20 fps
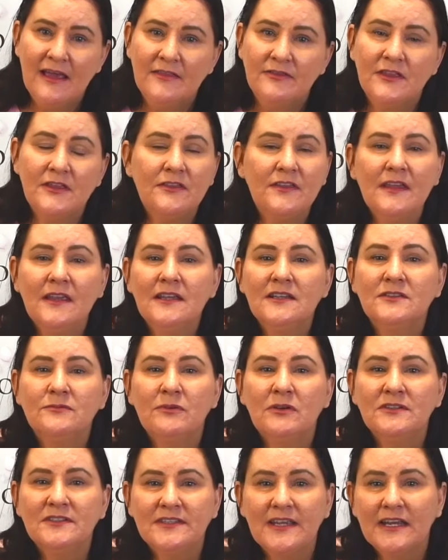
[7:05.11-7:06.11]
The thing is,
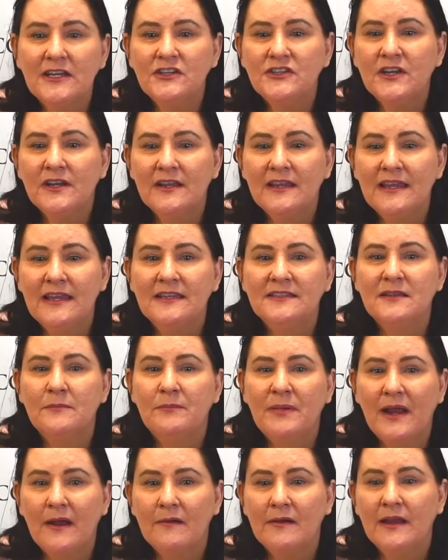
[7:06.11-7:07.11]
rosacea is a
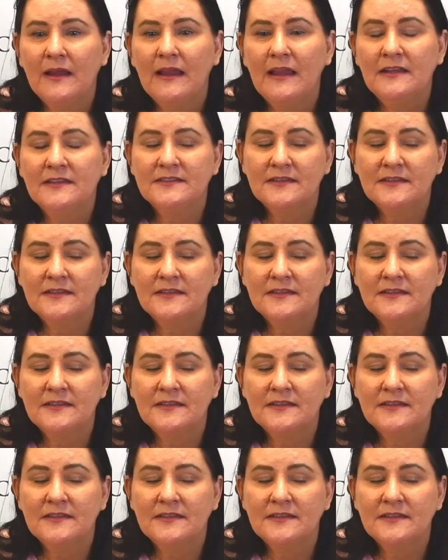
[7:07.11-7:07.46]
barrier.